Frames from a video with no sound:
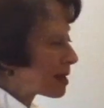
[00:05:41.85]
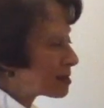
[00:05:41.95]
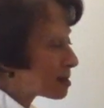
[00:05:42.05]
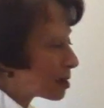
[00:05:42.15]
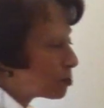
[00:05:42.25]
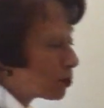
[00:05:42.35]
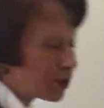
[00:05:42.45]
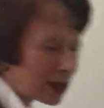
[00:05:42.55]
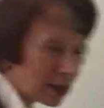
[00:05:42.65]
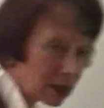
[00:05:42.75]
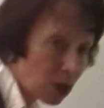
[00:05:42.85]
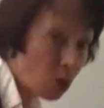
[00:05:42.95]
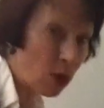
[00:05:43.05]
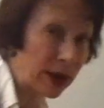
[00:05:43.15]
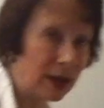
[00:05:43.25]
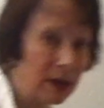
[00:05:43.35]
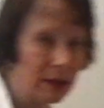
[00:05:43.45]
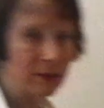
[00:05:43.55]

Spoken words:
I start moving in a way